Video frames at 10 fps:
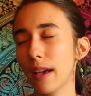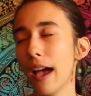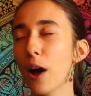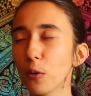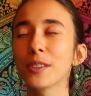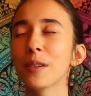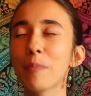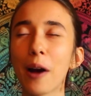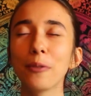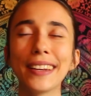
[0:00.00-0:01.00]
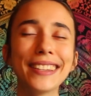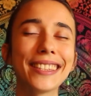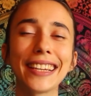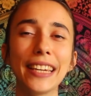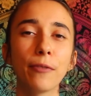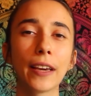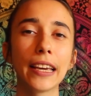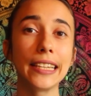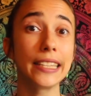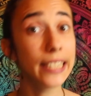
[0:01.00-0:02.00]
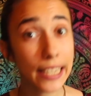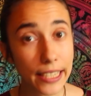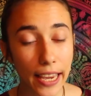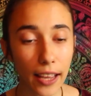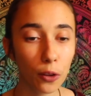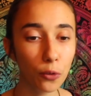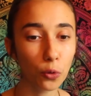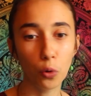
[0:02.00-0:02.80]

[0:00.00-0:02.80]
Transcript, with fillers: out about insignificant details